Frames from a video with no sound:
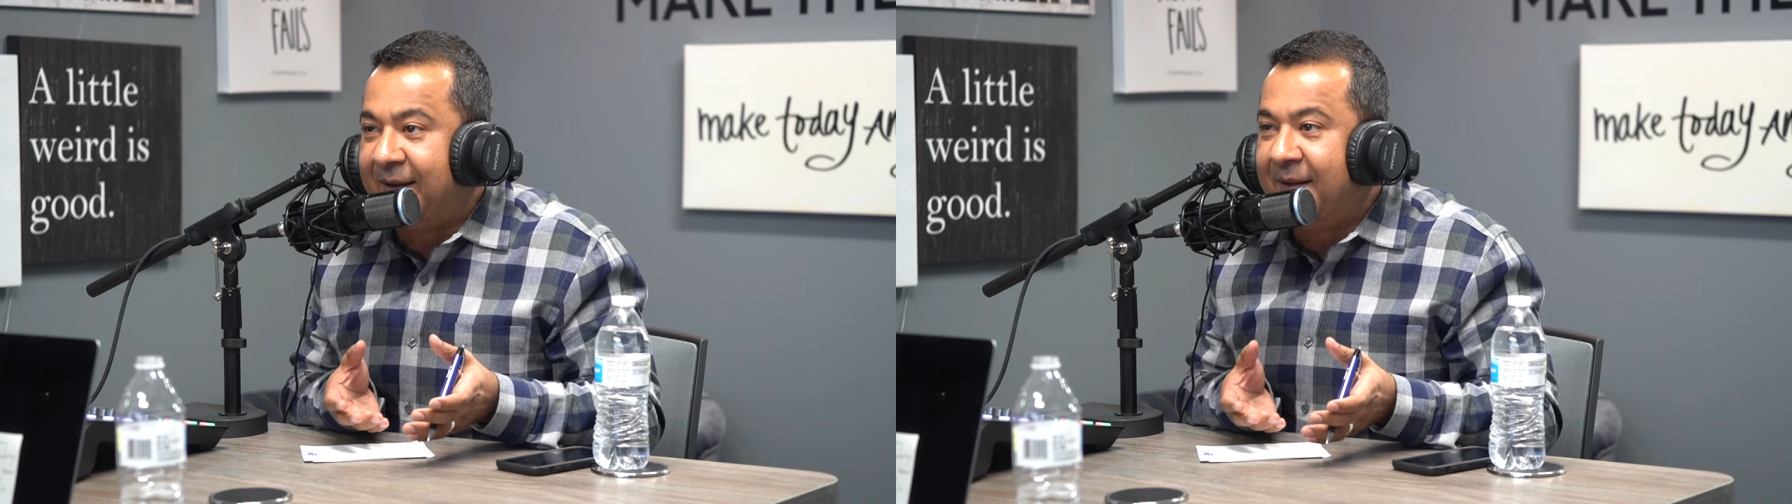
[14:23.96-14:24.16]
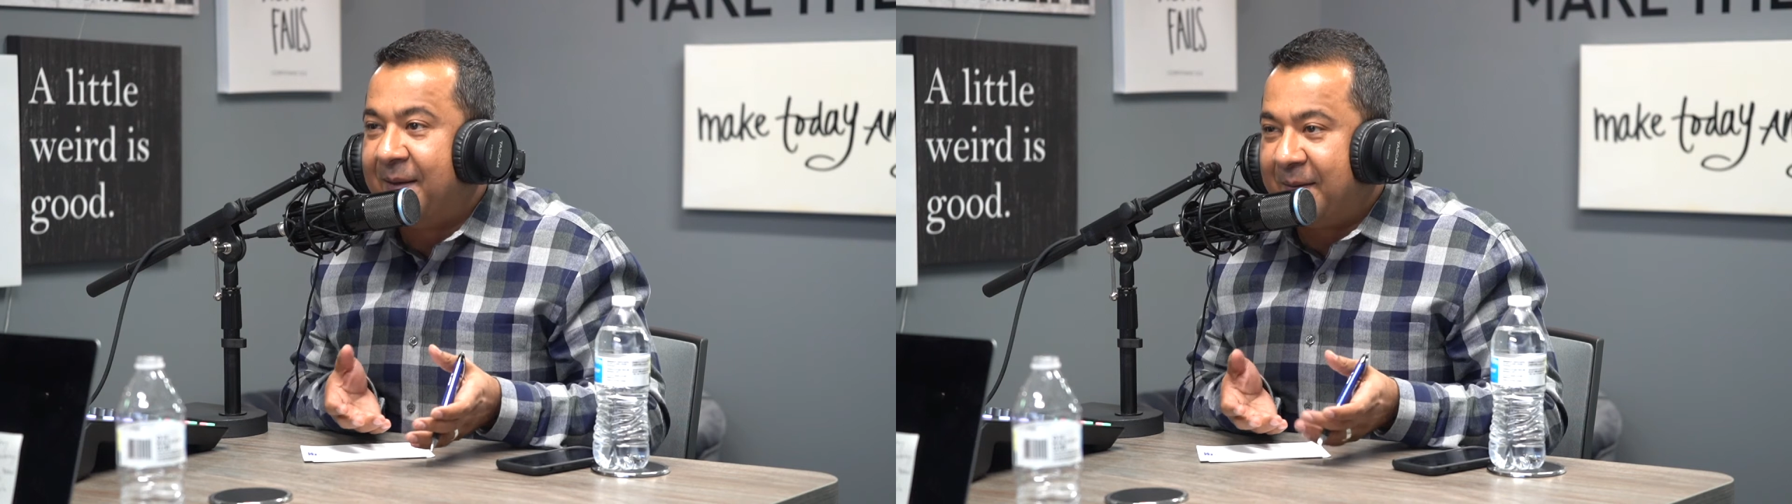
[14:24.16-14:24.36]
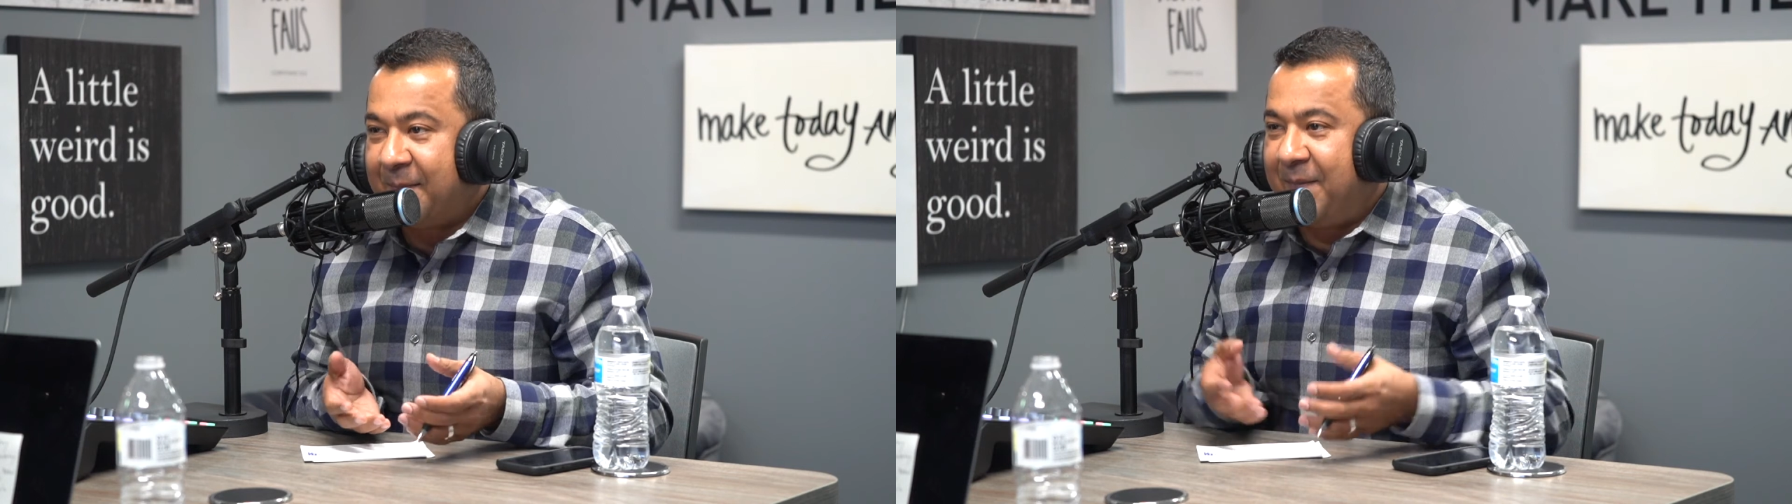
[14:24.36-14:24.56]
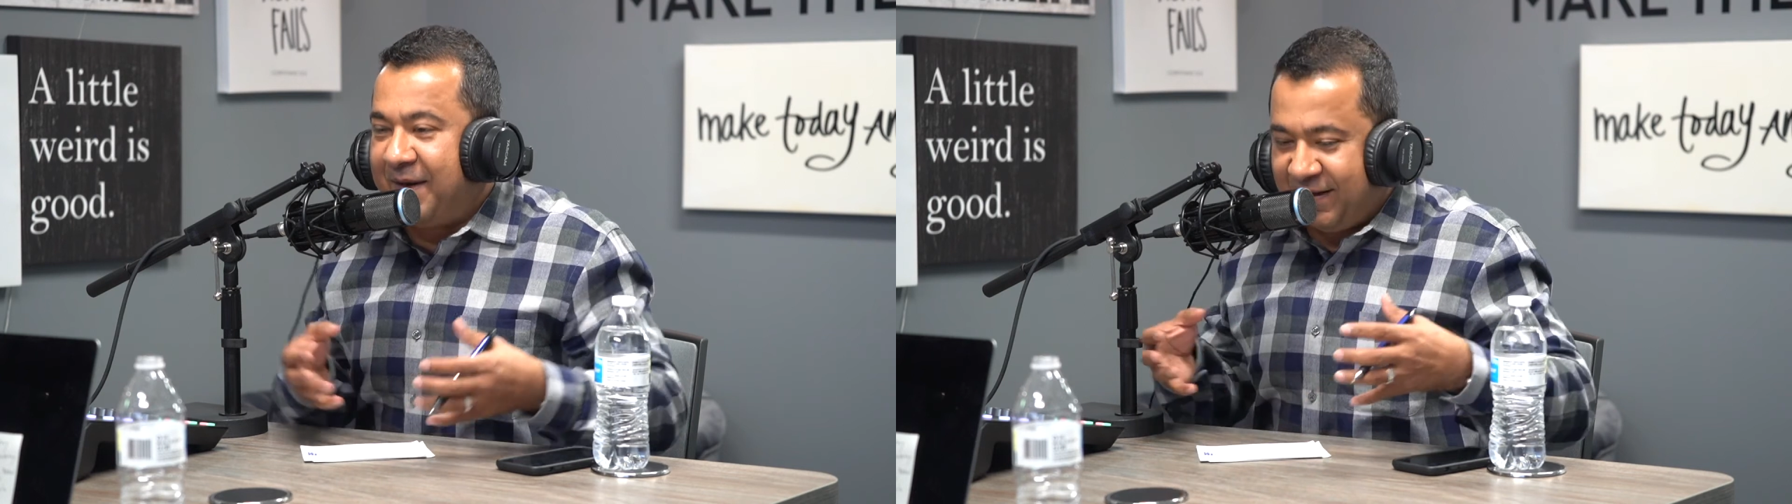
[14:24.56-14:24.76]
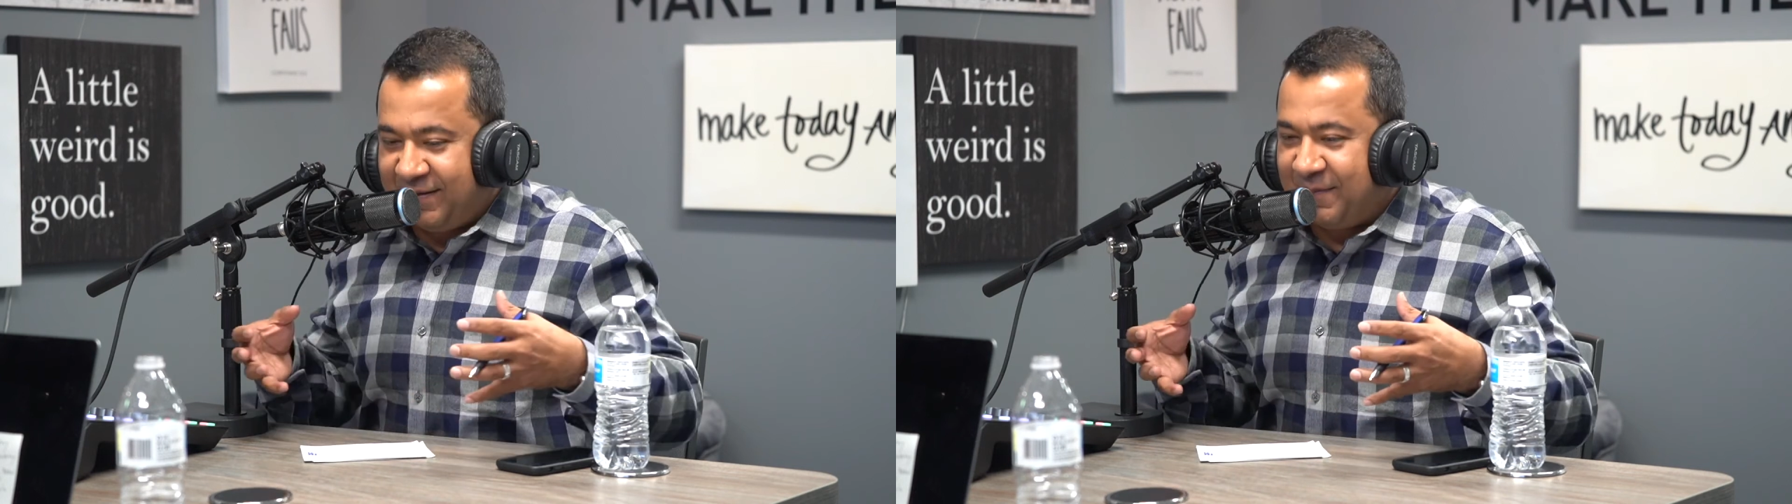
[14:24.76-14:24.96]
He's gonna bring people
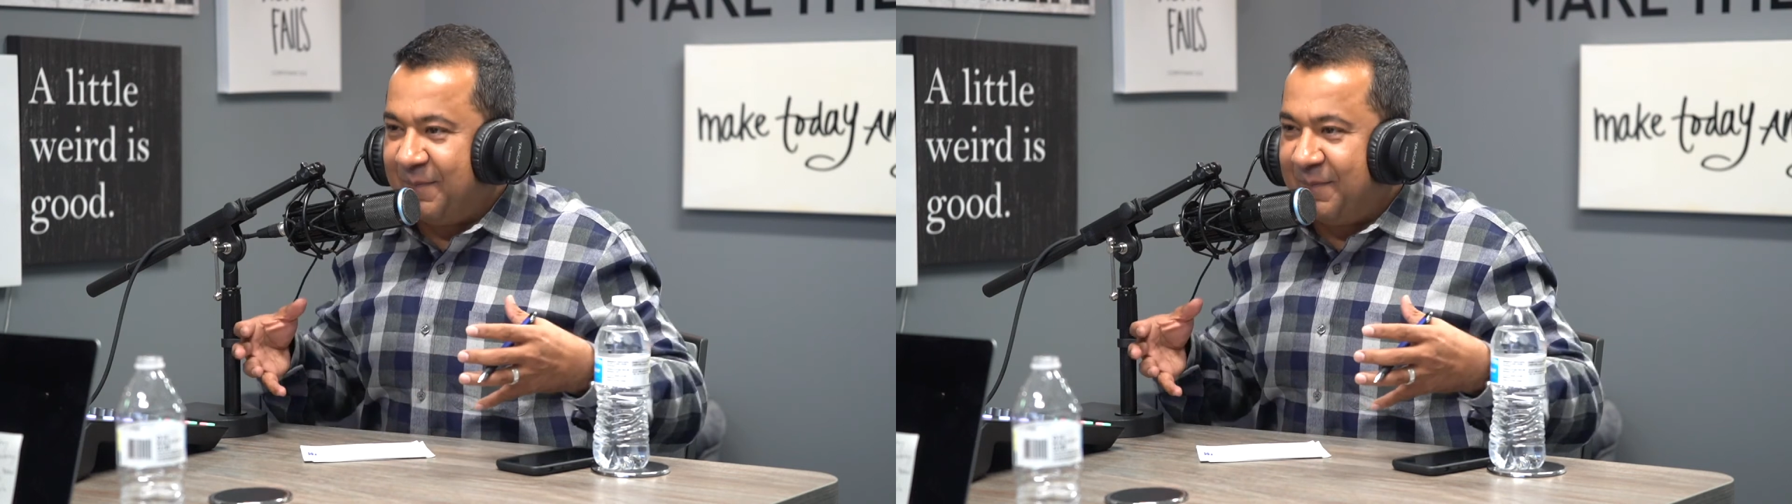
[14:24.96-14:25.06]
because too.